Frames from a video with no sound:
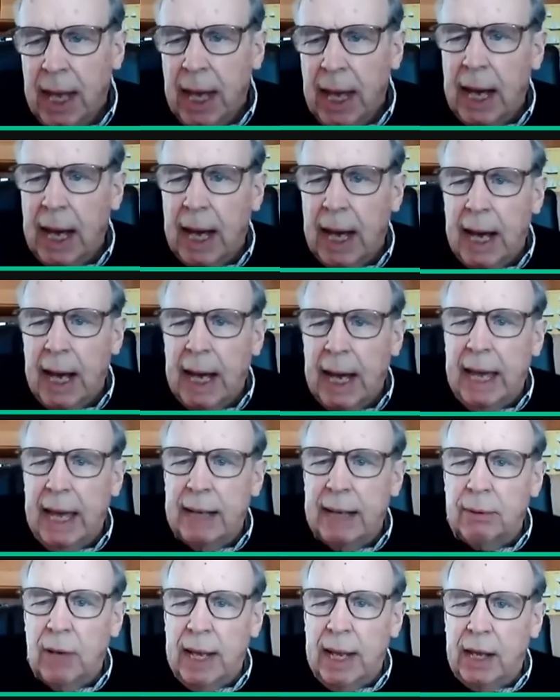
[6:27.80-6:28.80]
Uh,
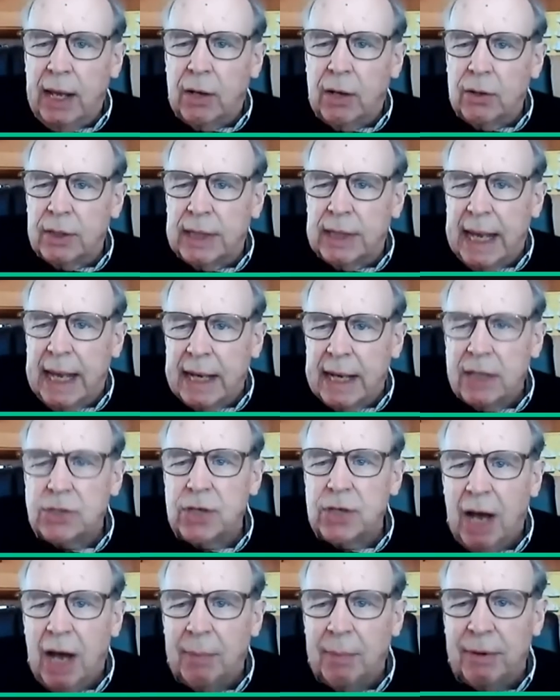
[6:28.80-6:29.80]
and he could get a
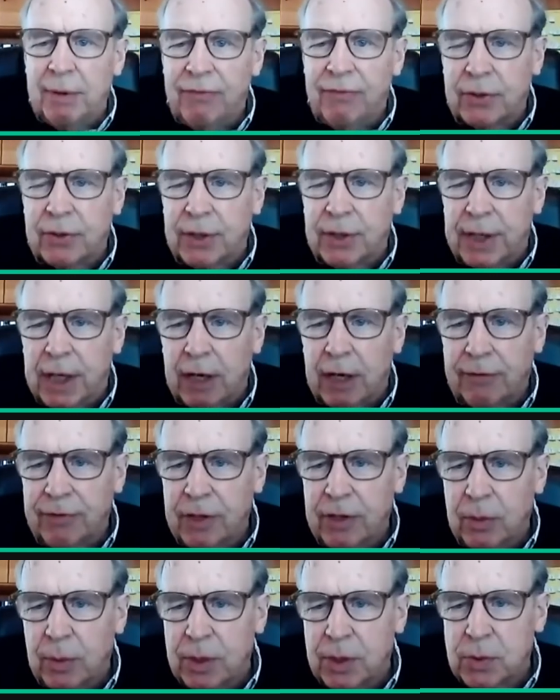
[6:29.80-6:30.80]
job in
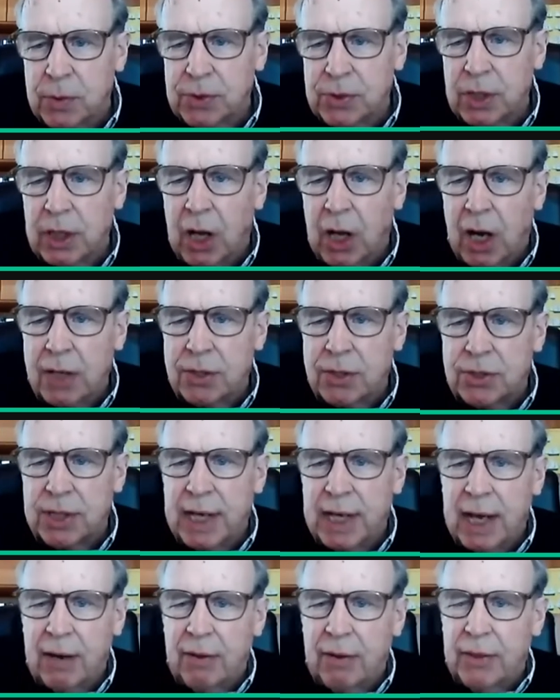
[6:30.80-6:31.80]
Philadelphia, which was the largest
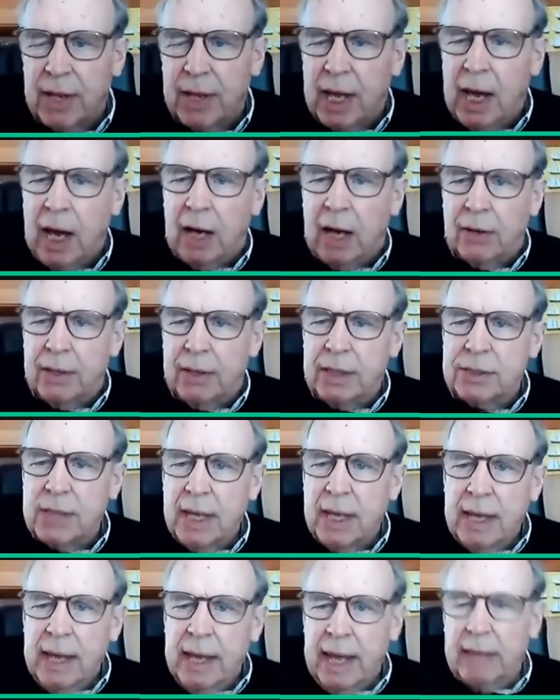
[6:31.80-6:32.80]
town in the colonies.
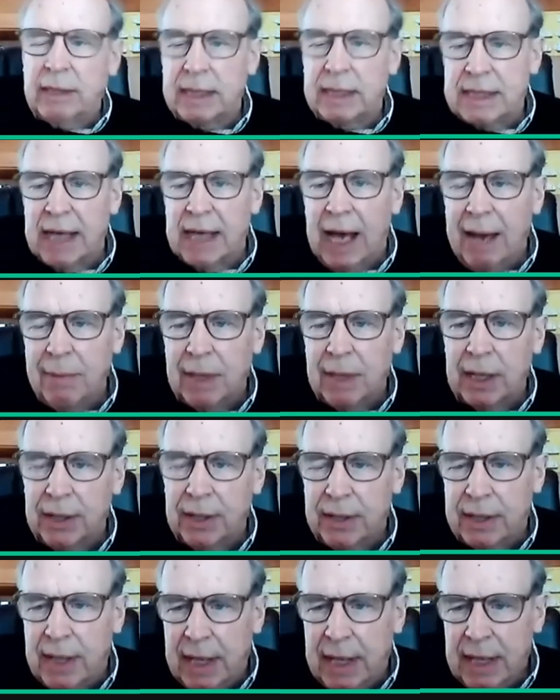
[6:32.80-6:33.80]
At the time, the,
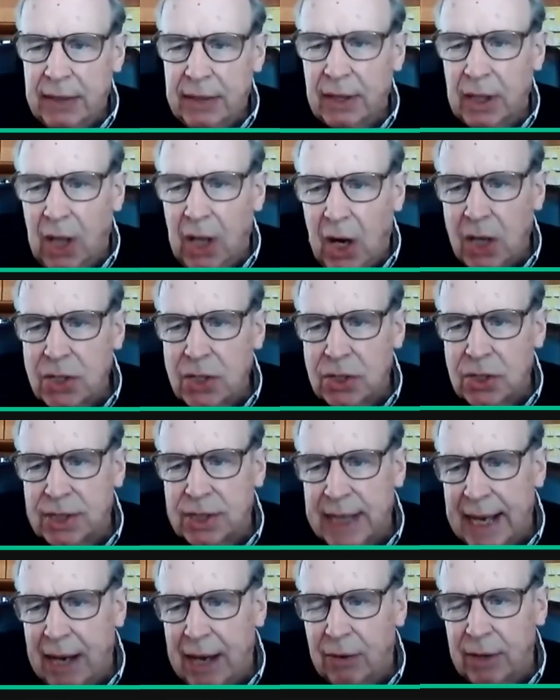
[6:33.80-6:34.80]
the, the largest
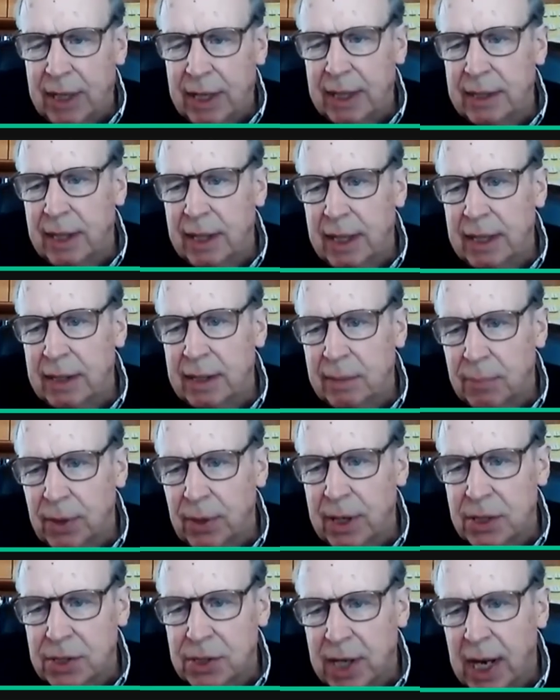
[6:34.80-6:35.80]
town in, in the
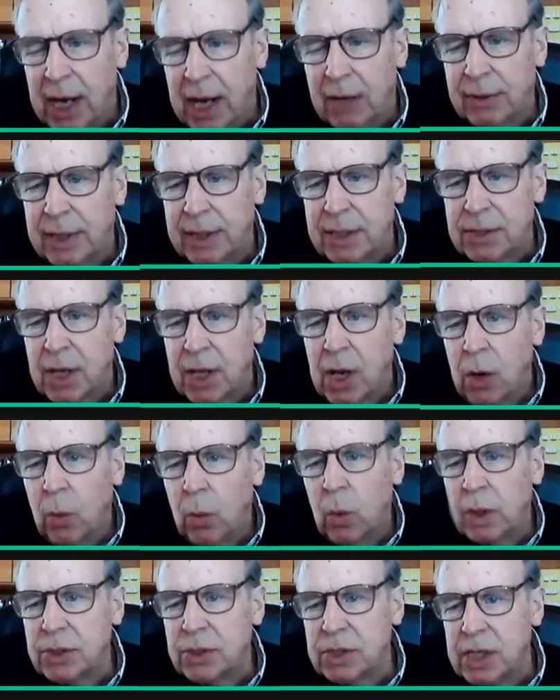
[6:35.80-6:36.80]
British colonies
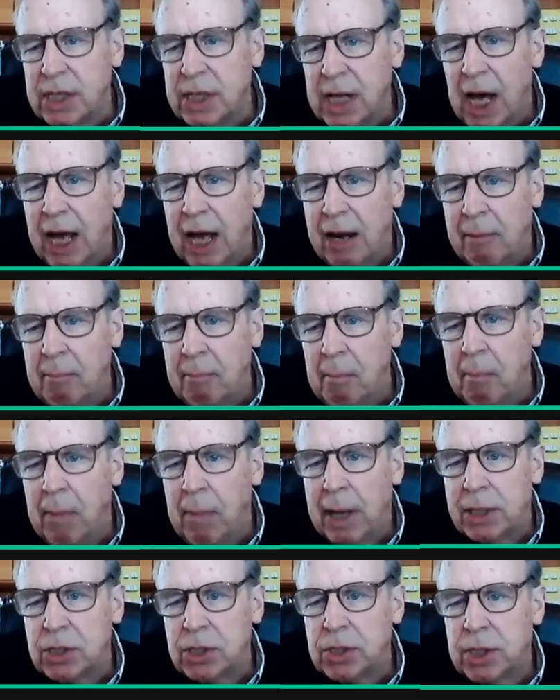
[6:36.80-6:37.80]
was not
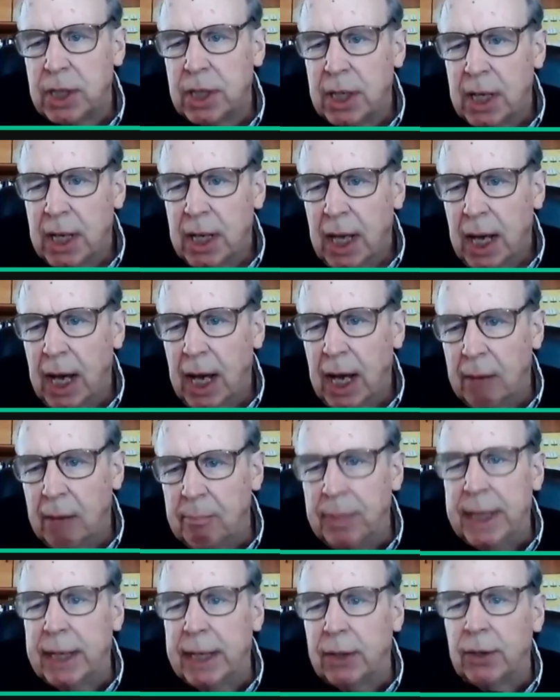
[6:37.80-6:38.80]
much uh,
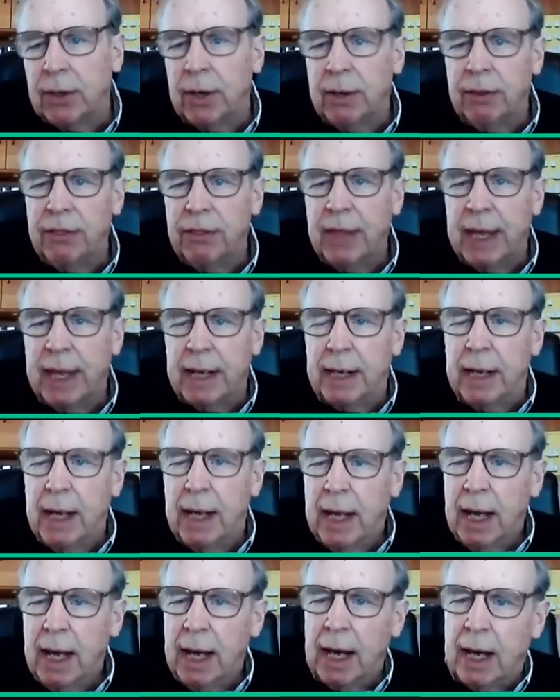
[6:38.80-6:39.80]
bigger than
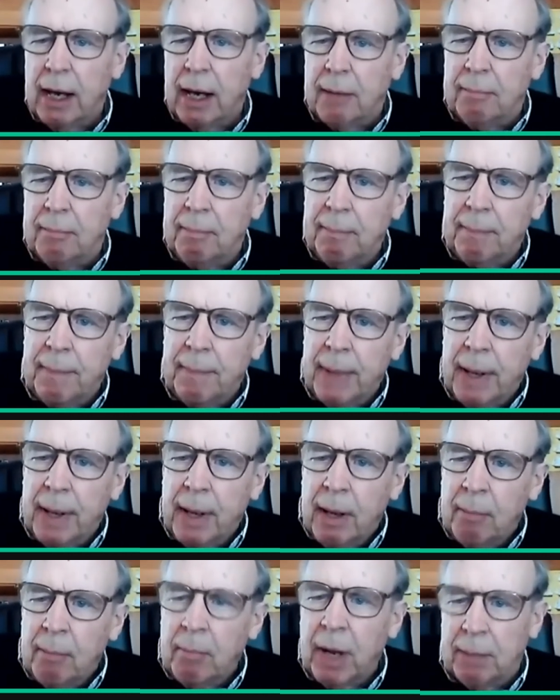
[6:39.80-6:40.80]
um,
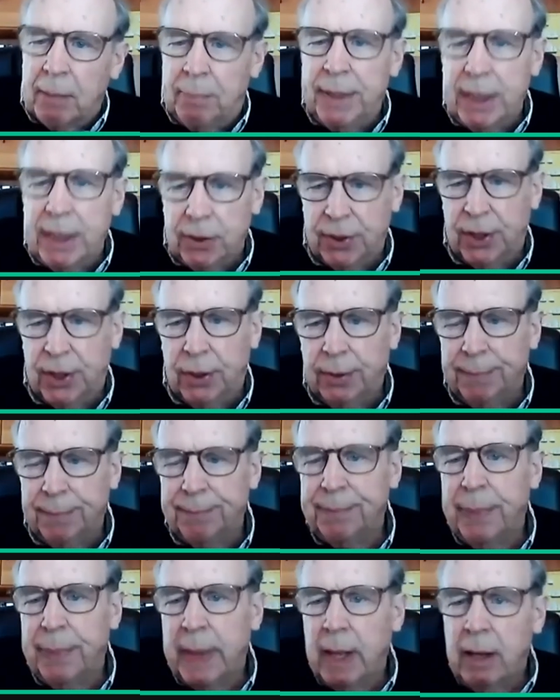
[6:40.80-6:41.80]
Montpelier,
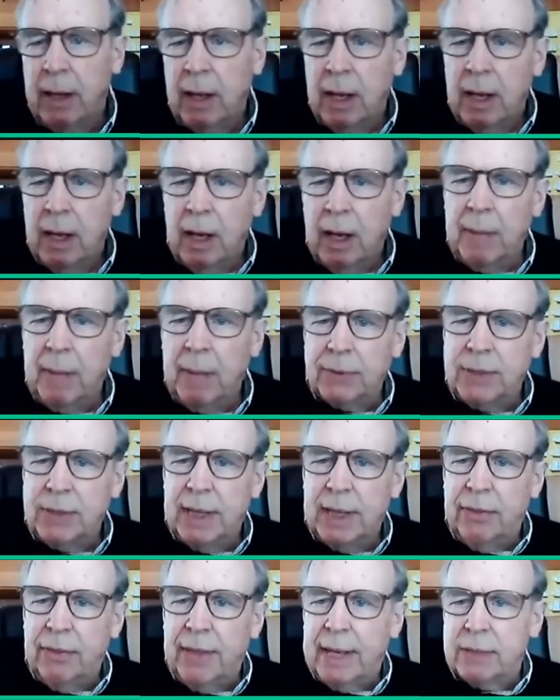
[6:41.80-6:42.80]
about
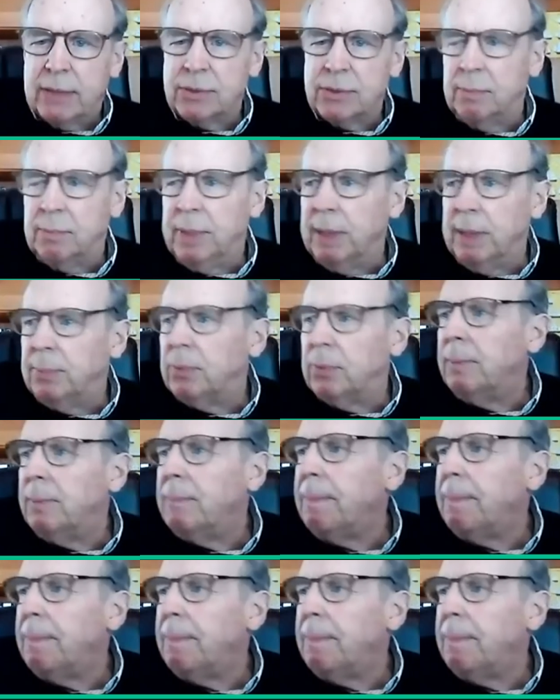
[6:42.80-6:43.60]
10,000 people.